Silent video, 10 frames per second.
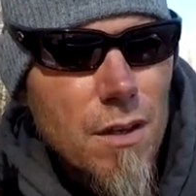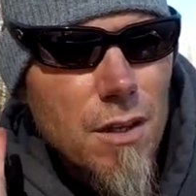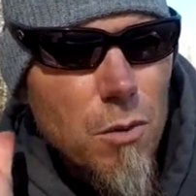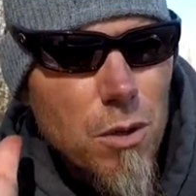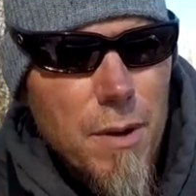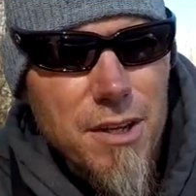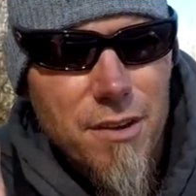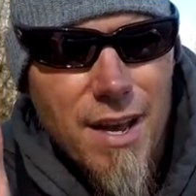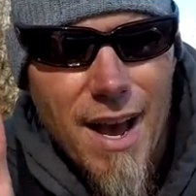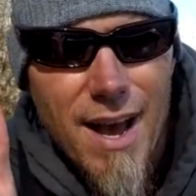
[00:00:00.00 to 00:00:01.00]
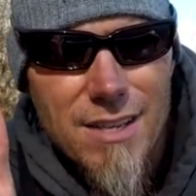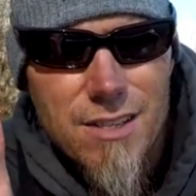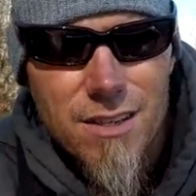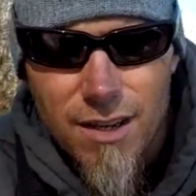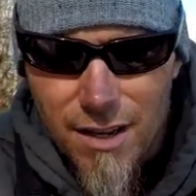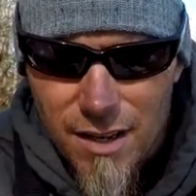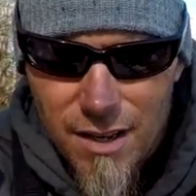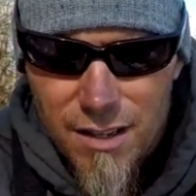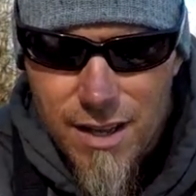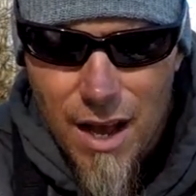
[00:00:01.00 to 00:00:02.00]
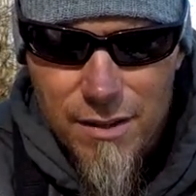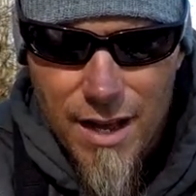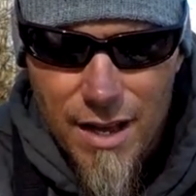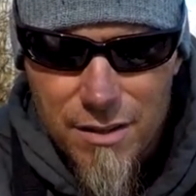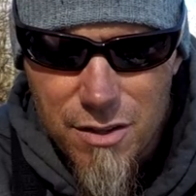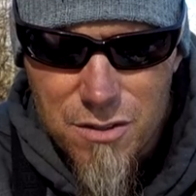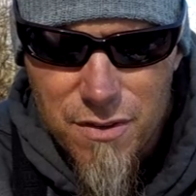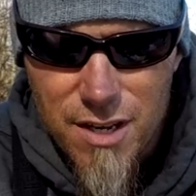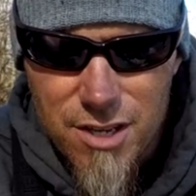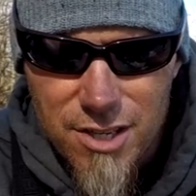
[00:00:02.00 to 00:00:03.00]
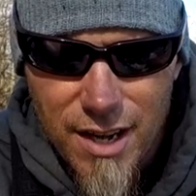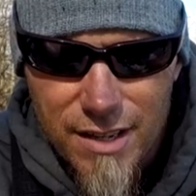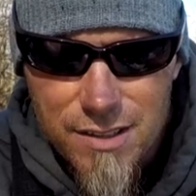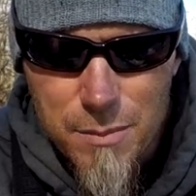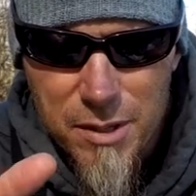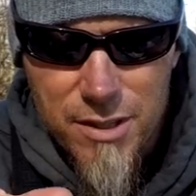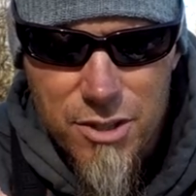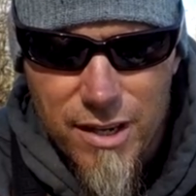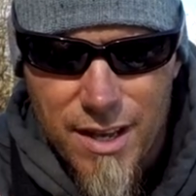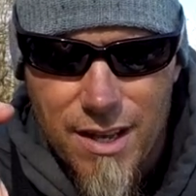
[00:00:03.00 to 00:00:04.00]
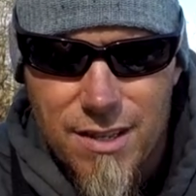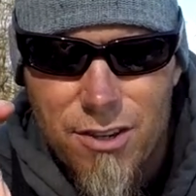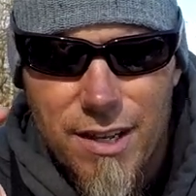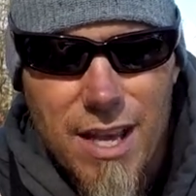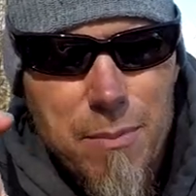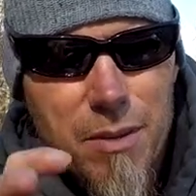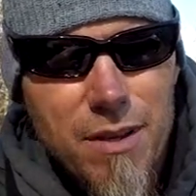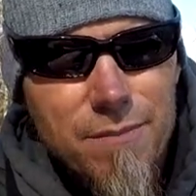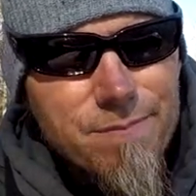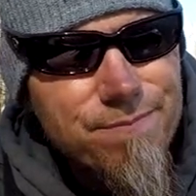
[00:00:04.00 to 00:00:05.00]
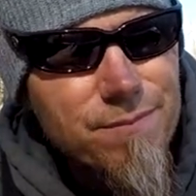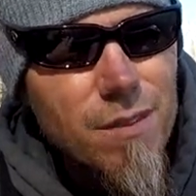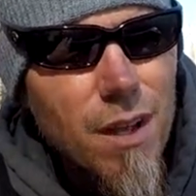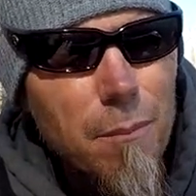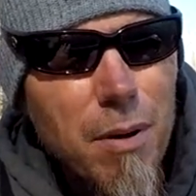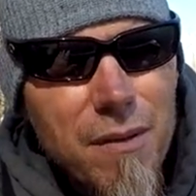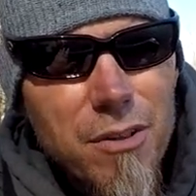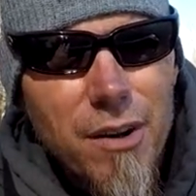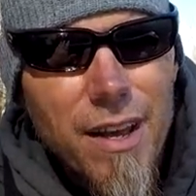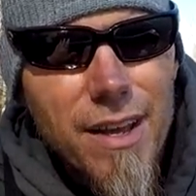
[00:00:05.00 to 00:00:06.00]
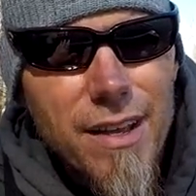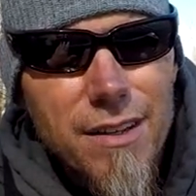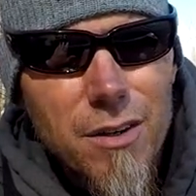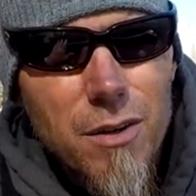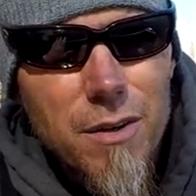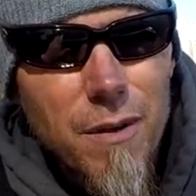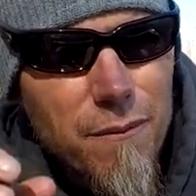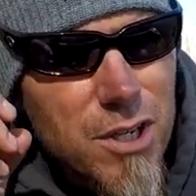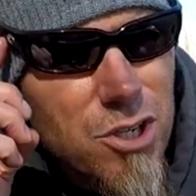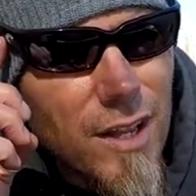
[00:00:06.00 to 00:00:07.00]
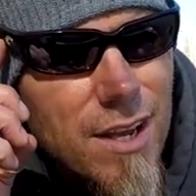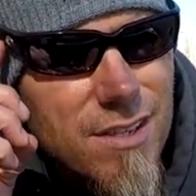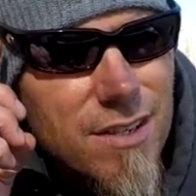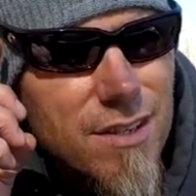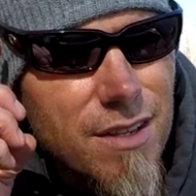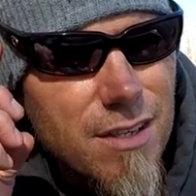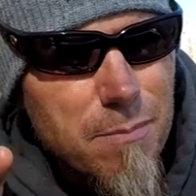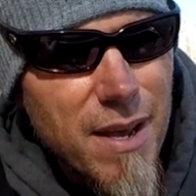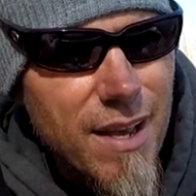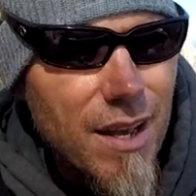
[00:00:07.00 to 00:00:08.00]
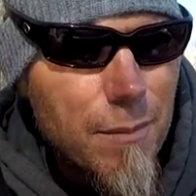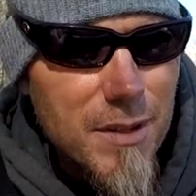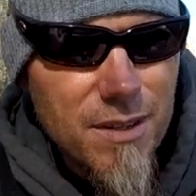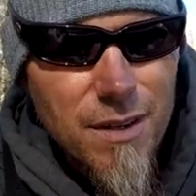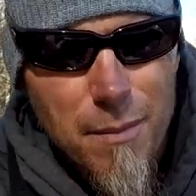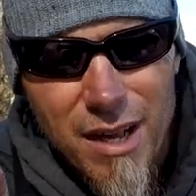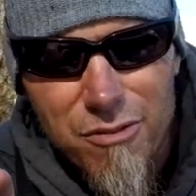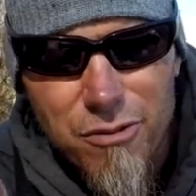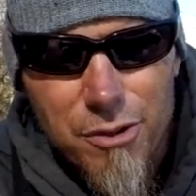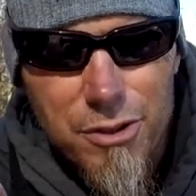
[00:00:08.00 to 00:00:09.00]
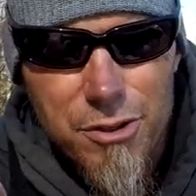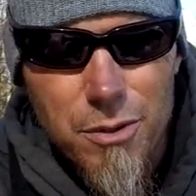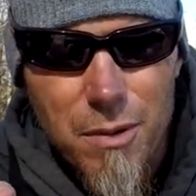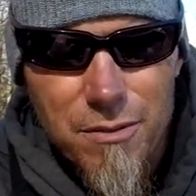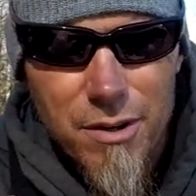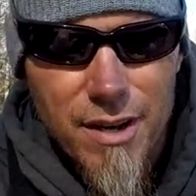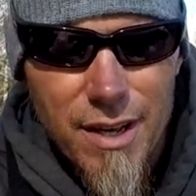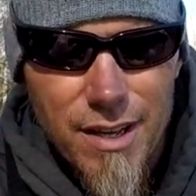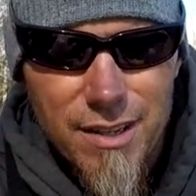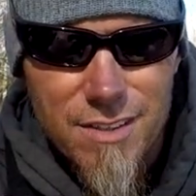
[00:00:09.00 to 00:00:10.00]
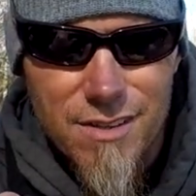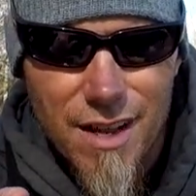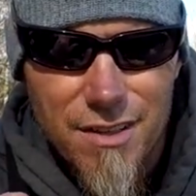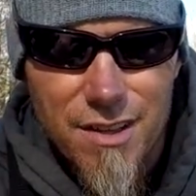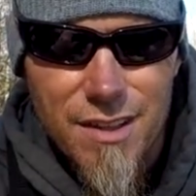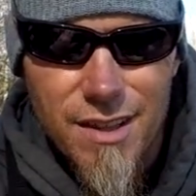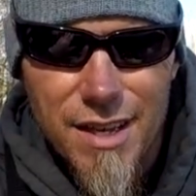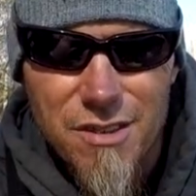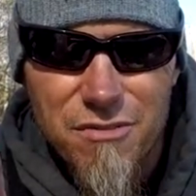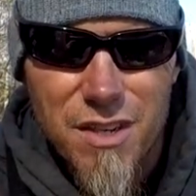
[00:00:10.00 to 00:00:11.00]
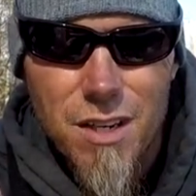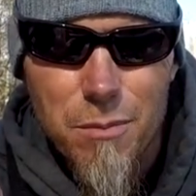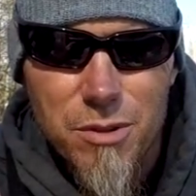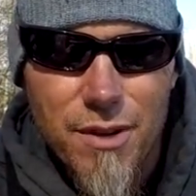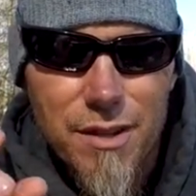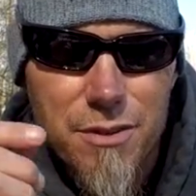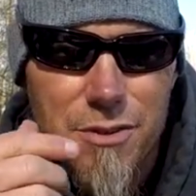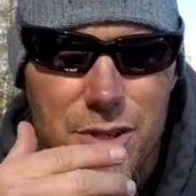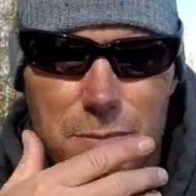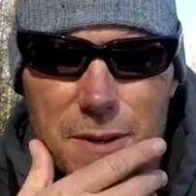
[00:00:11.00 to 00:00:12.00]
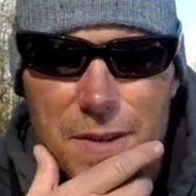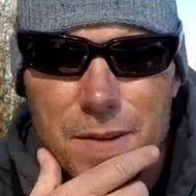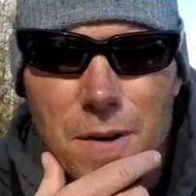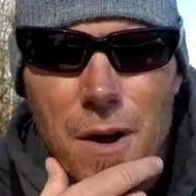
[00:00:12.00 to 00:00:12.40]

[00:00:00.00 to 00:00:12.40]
You want to make your cast, count down to those fish, and I typically try to try to keep it above their head. You know, and I'm visualizing this bait coming about a foot or two above their head because I think they like to feed up when they're out there suspended.